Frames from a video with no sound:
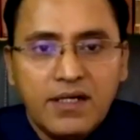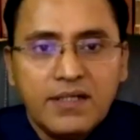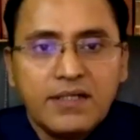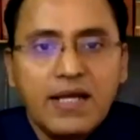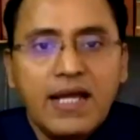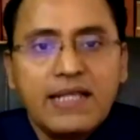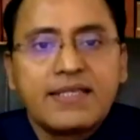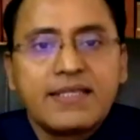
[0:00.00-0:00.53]

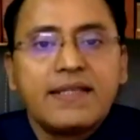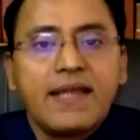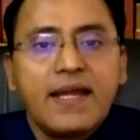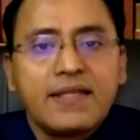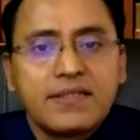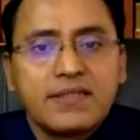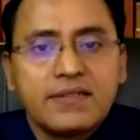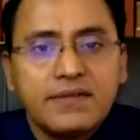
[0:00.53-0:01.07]
I'll say that
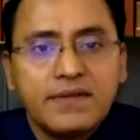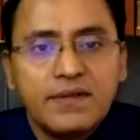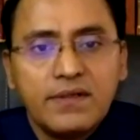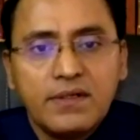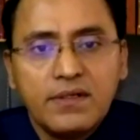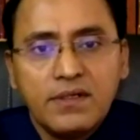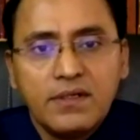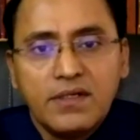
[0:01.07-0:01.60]

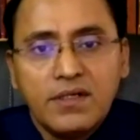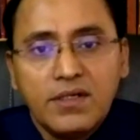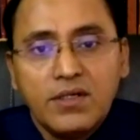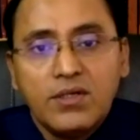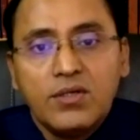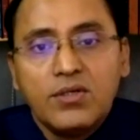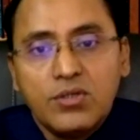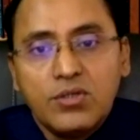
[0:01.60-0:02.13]

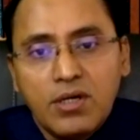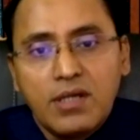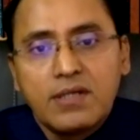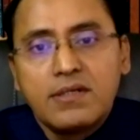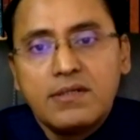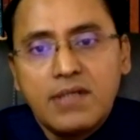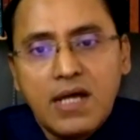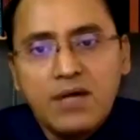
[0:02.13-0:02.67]
you are
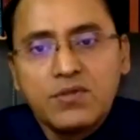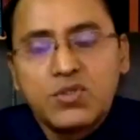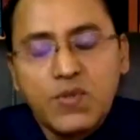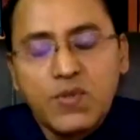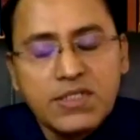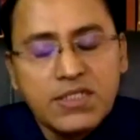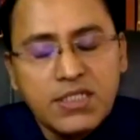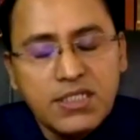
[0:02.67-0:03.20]
now
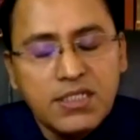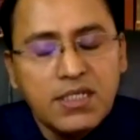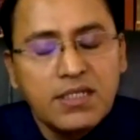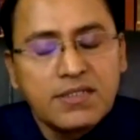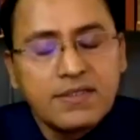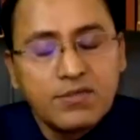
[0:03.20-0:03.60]
20 years,